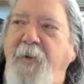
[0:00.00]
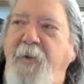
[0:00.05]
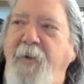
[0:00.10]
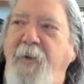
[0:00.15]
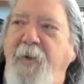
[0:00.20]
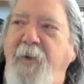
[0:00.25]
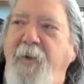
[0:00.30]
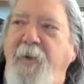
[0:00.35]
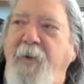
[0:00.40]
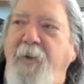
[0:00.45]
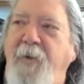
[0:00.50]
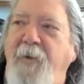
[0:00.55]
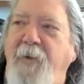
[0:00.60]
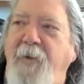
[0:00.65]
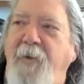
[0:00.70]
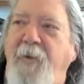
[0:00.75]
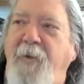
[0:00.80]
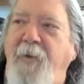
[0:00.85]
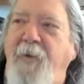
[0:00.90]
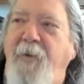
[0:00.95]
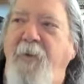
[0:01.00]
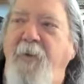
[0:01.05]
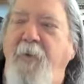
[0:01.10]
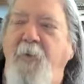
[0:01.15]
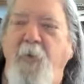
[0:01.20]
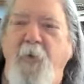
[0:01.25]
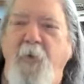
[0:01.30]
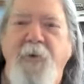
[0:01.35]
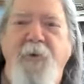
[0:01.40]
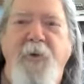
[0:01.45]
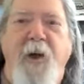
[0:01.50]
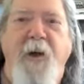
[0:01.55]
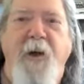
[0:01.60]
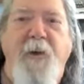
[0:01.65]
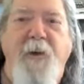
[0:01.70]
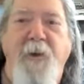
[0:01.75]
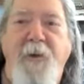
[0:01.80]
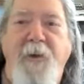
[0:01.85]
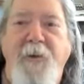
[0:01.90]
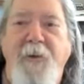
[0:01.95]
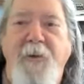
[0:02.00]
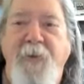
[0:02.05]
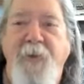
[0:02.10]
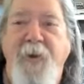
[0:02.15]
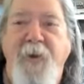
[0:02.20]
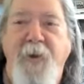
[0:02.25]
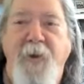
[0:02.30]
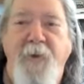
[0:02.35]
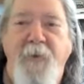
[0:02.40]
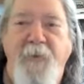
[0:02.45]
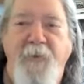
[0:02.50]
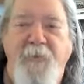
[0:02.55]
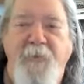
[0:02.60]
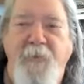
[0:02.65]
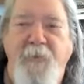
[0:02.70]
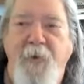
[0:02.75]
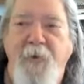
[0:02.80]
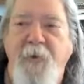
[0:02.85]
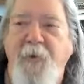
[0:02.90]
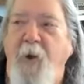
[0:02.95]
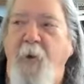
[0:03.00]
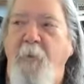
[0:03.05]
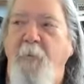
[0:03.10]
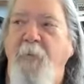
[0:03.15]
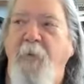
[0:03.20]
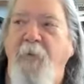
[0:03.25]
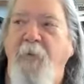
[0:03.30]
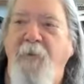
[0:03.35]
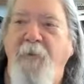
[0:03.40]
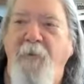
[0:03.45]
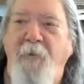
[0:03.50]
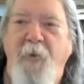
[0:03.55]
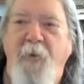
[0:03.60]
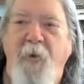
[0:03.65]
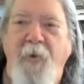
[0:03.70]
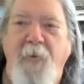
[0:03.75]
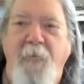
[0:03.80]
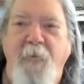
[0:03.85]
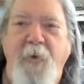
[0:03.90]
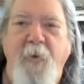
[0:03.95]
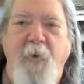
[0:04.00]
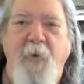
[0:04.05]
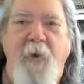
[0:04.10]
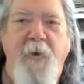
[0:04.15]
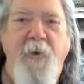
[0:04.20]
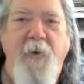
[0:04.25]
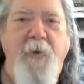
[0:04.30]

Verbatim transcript: uh, uh, recycling center, the dump, whatever you want to